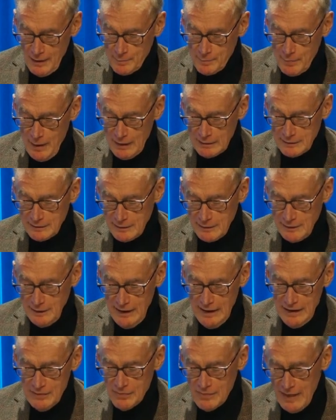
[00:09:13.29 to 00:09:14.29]
But
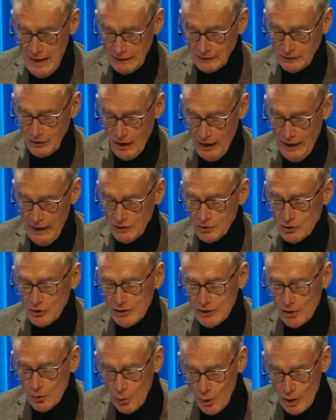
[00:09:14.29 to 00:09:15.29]
in that, I
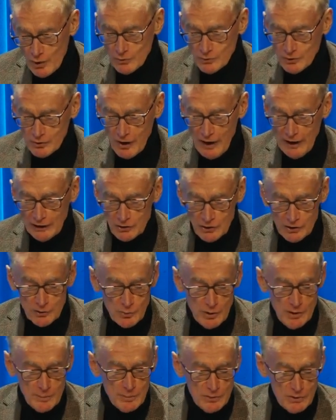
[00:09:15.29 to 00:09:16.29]
actually quote, I actually
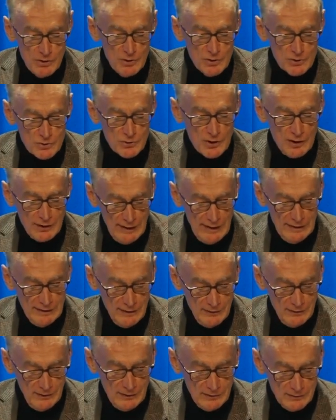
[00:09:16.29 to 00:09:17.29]
reproduce a
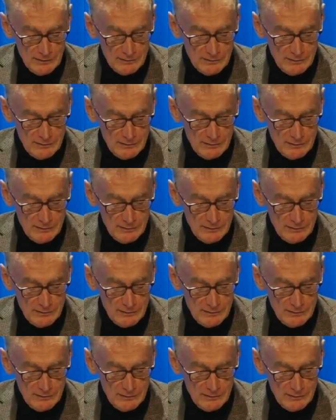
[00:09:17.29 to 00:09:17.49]
letter that